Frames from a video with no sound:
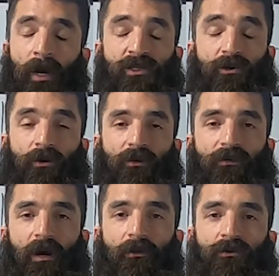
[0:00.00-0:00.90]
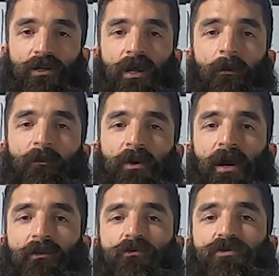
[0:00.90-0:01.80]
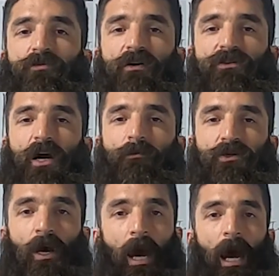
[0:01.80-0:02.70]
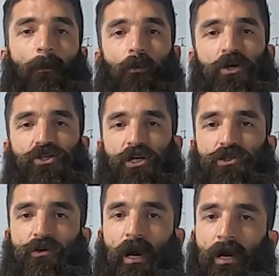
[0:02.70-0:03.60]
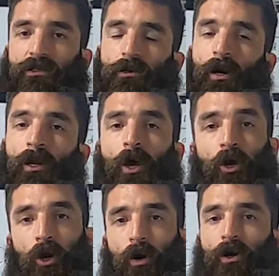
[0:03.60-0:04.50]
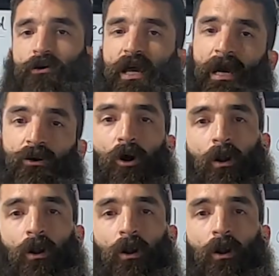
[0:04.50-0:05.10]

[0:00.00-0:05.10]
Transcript: my surrogate fathers and helping me out through some tough times. I appreciate you guys, all right? Go hug your dad,